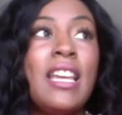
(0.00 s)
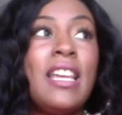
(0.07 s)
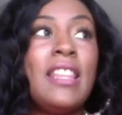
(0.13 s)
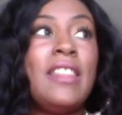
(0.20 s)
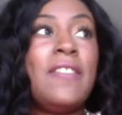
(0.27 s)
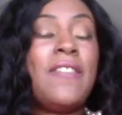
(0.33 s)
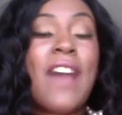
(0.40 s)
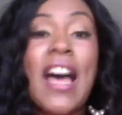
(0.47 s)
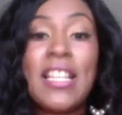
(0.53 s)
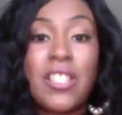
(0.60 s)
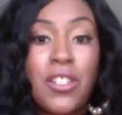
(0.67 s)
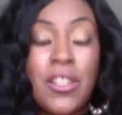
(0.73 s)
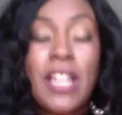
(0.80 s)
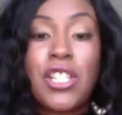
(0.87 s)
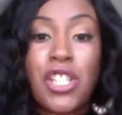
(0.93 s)
the
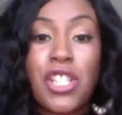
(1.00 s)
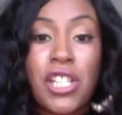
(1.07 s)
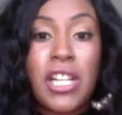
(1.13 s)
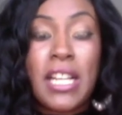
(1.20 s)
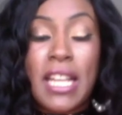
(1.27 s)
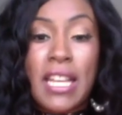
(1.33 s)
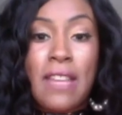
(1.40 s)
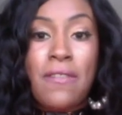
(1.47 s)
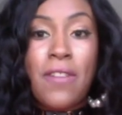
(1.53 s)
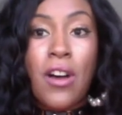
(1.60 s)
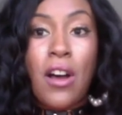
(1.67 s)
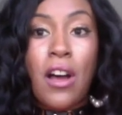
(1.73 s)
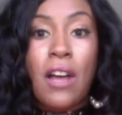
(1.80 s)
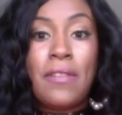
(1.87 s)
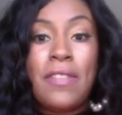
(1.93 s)
faster that you're going to
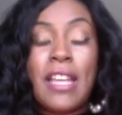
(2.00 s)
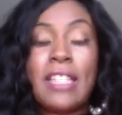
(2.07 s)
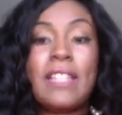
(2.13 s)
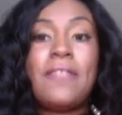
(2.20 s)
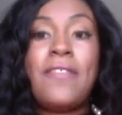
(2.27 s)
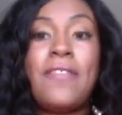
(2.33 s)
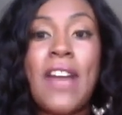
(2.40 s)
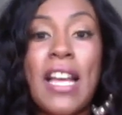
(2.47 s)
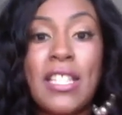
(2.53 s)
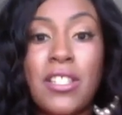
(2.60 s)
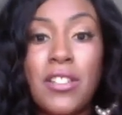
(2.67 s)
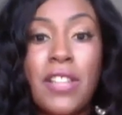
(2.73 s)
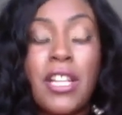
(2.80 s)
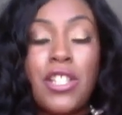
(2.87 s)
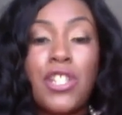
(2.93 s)
evolve. That's the
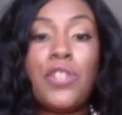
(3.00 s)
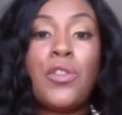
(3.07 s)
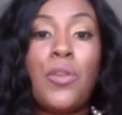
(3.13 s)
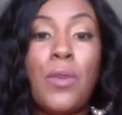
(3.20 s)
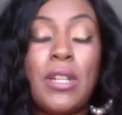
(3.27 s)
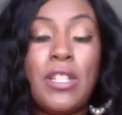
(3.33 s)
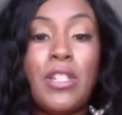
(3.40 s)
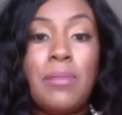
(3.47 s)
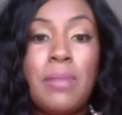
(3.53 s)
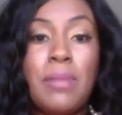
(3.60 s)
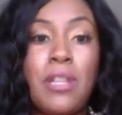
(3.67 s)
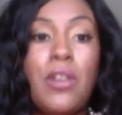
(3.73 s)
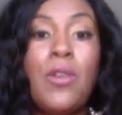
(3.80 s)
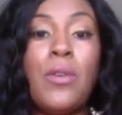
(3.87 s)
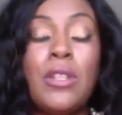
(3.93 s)
faster that you're going to
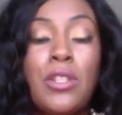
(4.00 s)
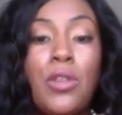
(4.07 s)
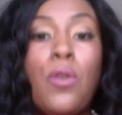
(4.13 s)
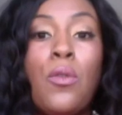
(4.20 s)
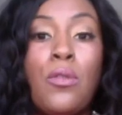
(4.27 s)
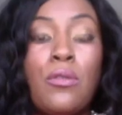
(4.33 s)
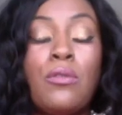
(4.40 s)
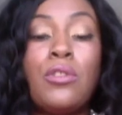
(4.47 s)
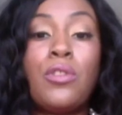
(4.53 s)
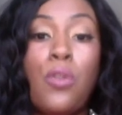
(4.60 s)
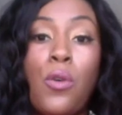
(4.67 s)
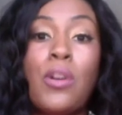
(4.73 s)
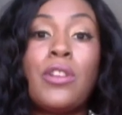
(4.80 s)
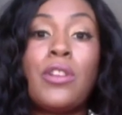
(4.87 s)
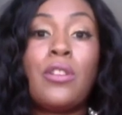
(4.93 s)
be going
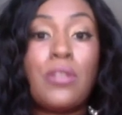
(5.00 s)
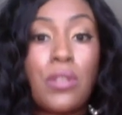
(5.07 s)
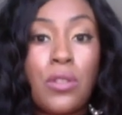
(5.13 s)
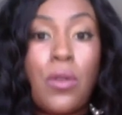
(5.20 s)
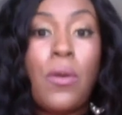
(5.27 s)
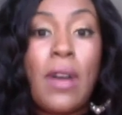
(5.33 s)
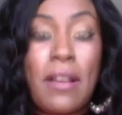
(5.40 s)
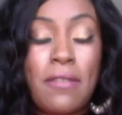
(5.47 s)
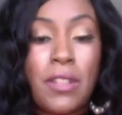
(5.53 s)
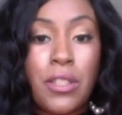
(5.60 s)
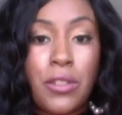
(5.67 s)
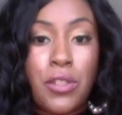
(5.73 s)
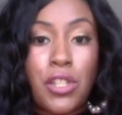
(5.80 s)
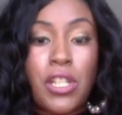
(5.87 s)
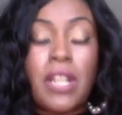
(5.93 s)
toward your soul
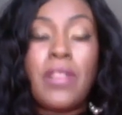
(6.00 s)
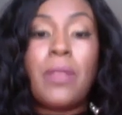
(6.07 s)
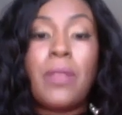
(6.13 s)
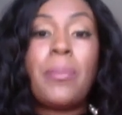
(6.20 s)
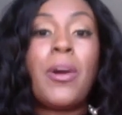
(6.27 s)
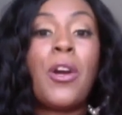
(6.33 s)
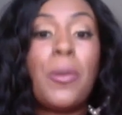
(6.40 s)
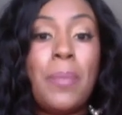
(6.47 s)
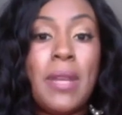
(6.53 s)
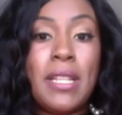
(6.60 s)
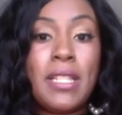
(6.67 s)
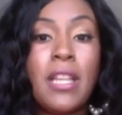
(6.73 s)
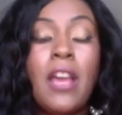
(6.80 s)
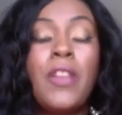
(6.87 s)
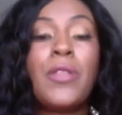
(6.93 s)
evolution and the
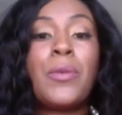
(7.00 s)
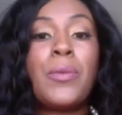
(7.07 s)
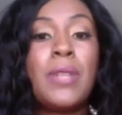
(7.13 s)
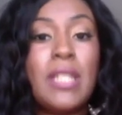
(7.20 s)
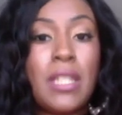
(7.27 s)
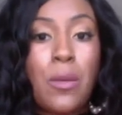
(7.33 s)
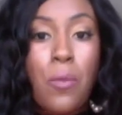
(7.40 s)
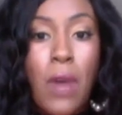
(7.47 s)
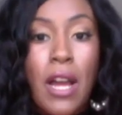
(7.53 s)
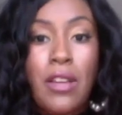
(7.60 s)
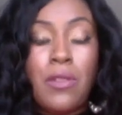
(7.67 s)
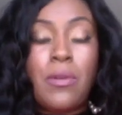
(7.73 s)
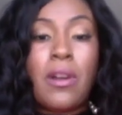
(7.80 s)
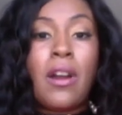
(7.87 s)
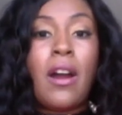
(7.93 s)
purpose, the reason why
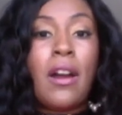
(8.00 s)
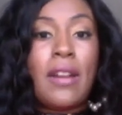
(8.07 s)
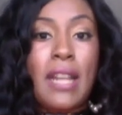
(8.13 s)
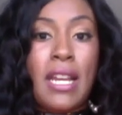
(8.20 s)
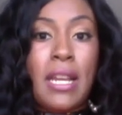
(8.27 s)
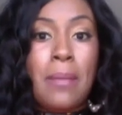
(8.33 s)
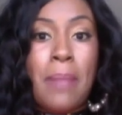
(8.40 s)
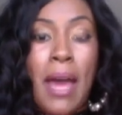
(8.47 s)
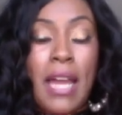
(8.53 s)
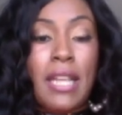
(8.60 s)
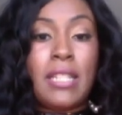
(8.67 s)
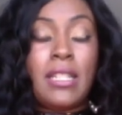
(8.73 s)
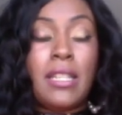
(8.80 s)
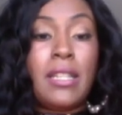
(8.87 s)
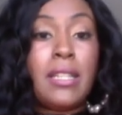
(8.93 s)
you incarnated back
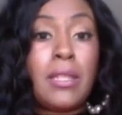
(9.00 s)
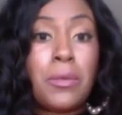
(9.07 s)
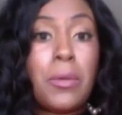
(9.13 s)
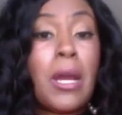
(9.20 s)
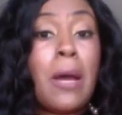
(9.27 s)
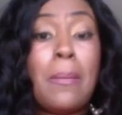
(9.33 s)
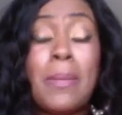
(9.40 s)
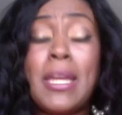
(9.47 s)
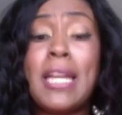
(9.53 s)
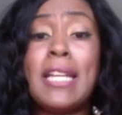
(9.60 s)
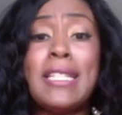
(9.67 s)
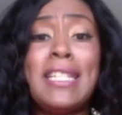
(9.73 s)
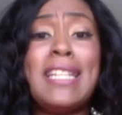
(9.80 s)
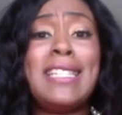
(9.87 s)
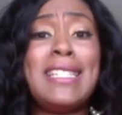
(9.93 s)
into this realm.
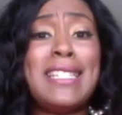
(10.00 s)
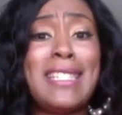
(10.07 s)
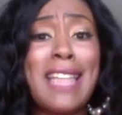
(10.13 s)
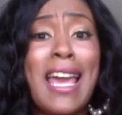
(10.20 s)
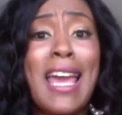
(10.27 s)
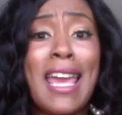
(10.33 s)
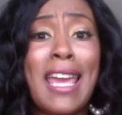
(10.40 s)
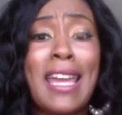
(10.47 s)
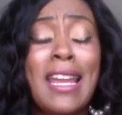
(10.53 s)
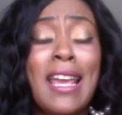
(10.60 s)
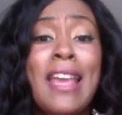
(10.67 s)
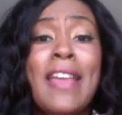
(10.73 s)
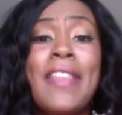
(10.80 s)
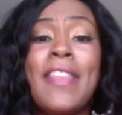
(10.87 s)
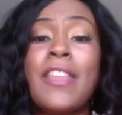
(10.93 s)
Because it's said
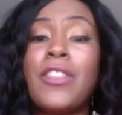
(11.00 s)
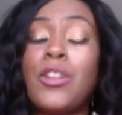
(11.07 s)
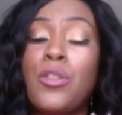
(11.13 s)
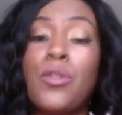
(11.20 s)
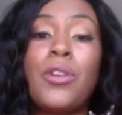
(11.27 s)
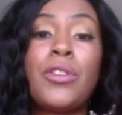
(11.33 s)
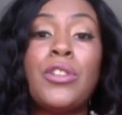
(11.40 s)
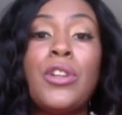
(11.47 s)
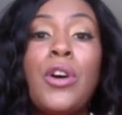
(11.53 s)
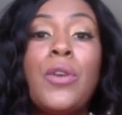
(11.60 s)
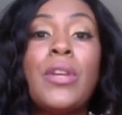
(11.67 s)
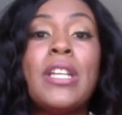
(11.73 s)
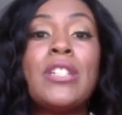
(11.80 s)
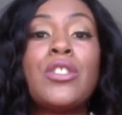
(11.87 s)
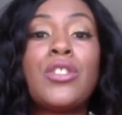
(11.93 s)
that the North
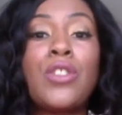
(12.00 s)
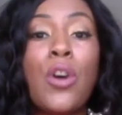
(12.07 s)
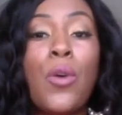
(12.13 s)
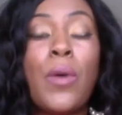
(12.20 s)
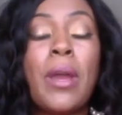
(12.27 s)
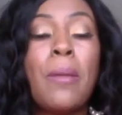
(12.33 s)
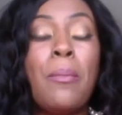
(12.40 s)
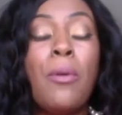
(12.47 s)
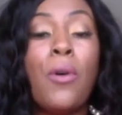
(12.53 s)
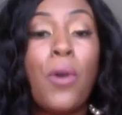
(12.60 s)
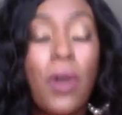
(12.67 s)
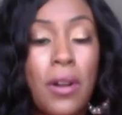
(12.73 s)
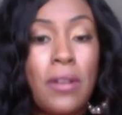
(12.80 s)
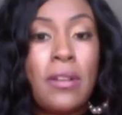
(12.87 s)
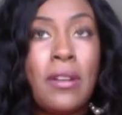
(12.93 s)
Node is so
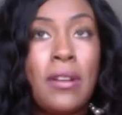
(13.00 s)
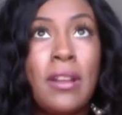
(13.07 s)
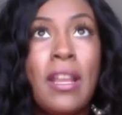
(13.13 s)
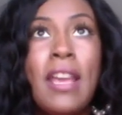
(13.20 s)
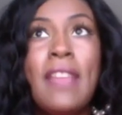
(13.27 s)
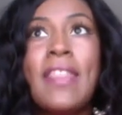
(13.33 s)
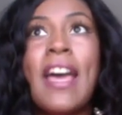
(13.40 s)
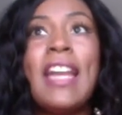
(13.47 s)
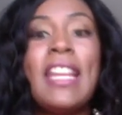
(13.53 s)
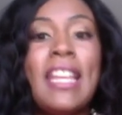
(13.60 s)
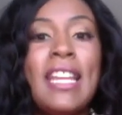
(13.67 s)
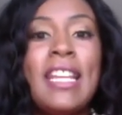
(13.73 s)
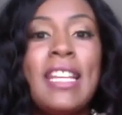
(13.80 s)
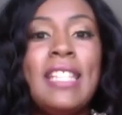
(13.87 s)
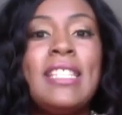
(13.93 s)
important that
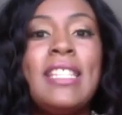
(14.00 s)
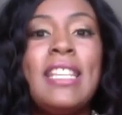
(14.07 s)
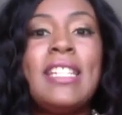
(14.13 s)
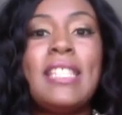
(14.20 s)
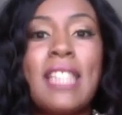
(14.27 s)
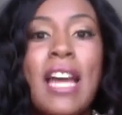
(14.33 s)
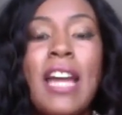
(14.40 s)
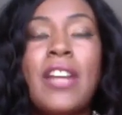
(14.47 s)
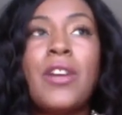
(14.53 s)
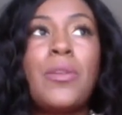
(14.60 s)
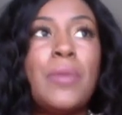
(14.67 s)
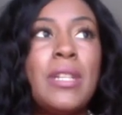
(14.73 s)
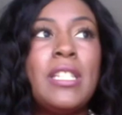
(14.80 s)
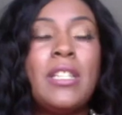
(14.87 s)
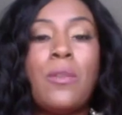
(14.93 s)
it is the entire
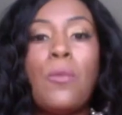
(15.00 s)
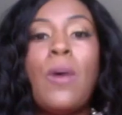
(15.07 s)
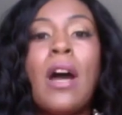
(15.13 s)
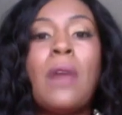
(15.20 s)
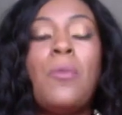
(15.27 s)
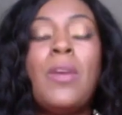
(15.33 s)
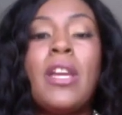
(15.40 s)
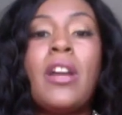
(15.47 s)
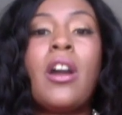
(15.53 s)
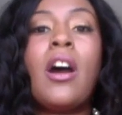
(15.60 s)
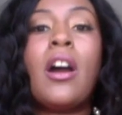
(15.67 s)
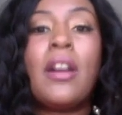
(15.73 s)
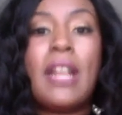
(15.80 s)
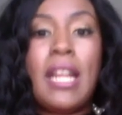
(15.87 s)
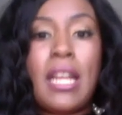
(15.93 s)
reason why we
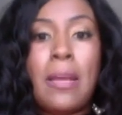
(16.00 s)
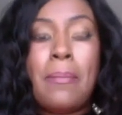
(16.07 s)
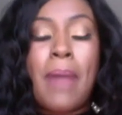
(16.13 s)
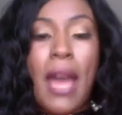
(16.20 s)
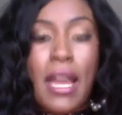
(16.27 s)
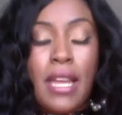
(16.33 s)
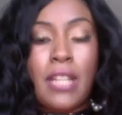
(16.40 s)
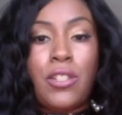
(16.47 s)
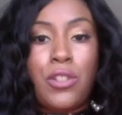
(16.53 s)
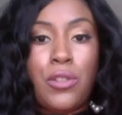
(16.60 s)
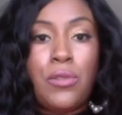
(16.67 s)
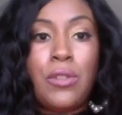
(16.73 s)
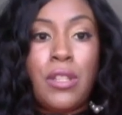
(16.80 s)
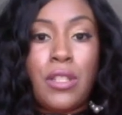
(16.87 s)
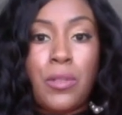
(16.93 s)
incarnated back
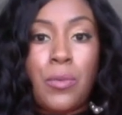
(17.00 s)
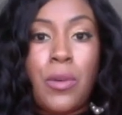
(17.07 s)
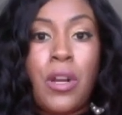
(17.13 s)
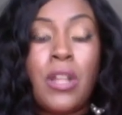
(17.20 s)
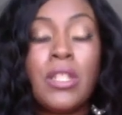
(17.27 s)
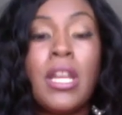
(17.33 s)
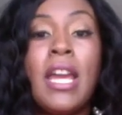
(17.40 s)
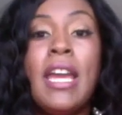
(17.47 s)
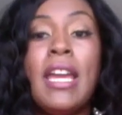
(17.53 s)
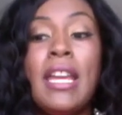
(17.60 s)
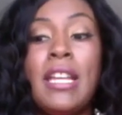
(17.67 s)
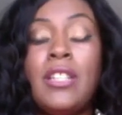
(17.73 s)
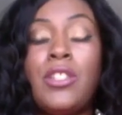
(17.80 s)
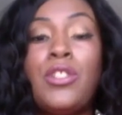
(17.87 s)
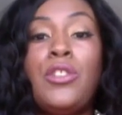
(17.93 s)
into this world,
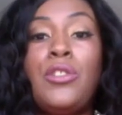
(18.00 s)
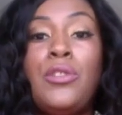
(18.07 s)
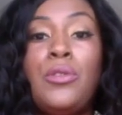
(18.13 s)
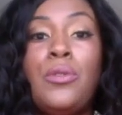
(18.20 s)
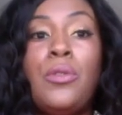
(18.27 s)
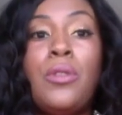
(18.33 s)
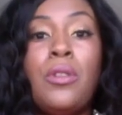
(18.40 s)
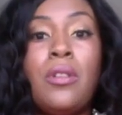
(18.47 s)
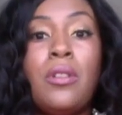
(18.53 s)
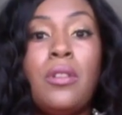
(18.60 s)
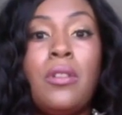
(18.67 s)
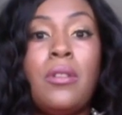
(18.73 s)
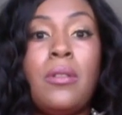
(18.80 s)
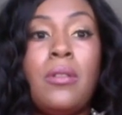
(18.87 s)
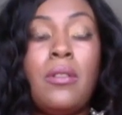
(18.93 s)
is to
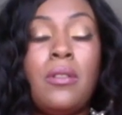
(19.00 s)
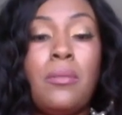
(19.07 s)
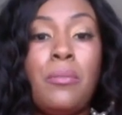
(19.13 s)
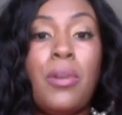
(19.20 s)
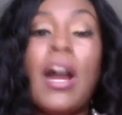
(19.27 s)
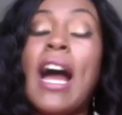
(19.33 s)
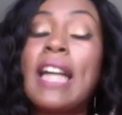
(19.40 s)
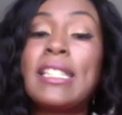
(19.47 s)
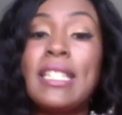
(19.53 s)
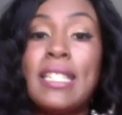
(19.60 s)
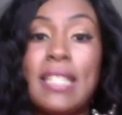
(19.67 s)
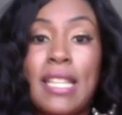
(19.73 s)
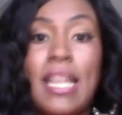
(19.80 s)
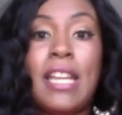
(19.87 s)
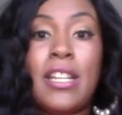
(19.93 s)

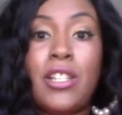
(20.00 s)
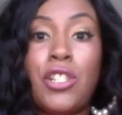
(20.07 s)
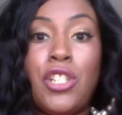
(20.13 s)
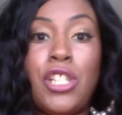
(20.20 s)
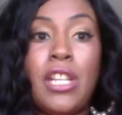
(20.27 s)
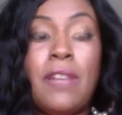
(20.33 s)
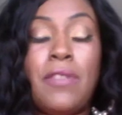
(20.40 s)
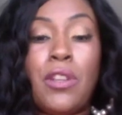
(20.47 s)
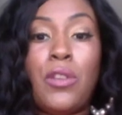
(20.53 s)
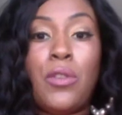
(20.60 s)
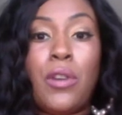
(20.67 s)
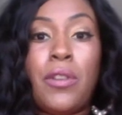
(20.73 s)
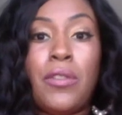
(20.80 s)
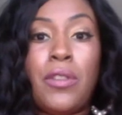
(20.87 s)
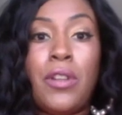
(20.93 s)
practice the energy of the
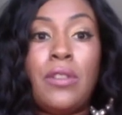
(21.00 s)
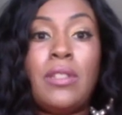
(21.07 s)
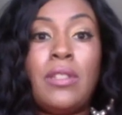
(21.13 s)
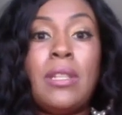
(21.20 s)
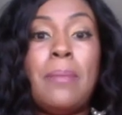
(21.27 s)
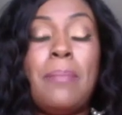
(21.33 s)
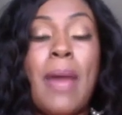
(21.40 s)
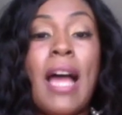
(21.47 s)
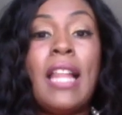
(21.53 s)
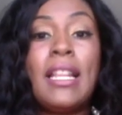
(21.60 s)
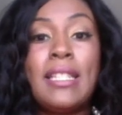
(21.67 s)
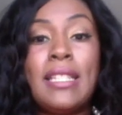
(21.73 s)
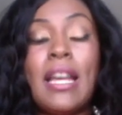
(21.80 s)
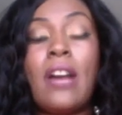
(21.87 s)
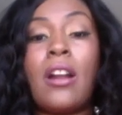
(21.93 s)
North Node to
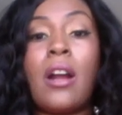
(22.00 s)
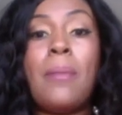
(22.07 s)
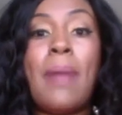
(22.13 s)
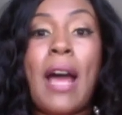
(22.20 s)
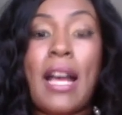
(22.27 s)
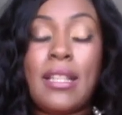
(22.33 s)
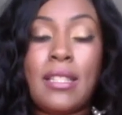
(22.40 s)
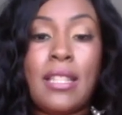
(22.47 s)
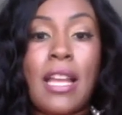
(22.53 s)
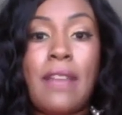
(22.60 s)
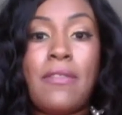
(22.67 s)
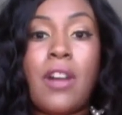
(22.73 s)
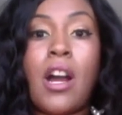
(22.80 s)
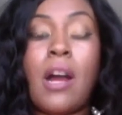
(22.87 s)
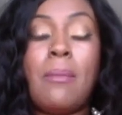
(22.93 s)
balance out our past life
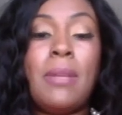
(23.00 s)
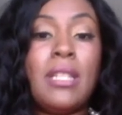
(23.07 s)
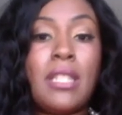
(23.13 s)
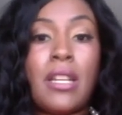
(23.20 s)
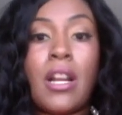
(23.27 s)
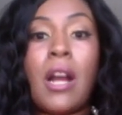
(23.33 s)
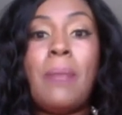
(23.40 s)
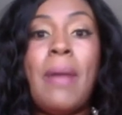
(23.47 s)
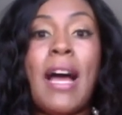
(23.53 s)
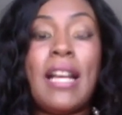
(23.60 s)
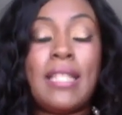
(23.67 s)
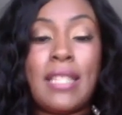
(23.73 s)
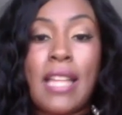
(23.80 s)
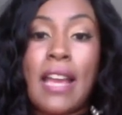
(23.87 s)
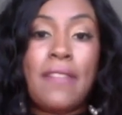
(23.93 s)
karmas and our
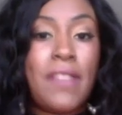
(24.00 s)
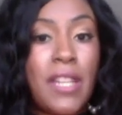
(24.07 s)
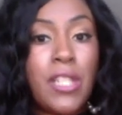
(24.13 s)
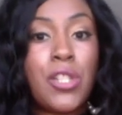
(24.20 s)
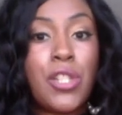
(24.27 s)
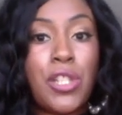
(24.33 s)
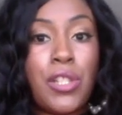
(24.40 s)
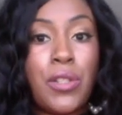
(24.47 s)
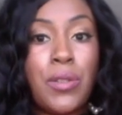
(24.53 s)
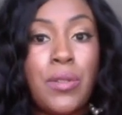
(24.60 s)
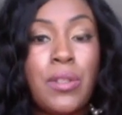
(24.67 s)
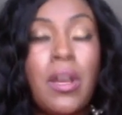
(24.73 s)
past life issues.